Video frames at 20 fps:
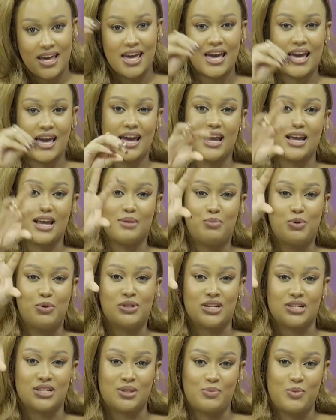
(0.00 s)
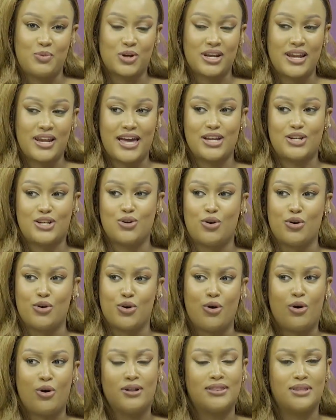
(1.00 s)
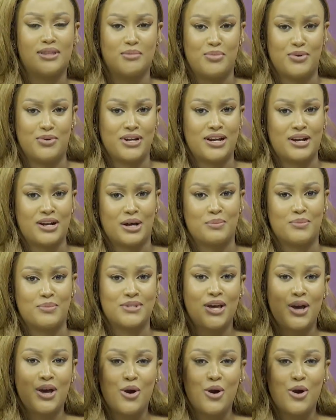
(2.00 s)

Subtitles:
and put a spotlight on all the breakups.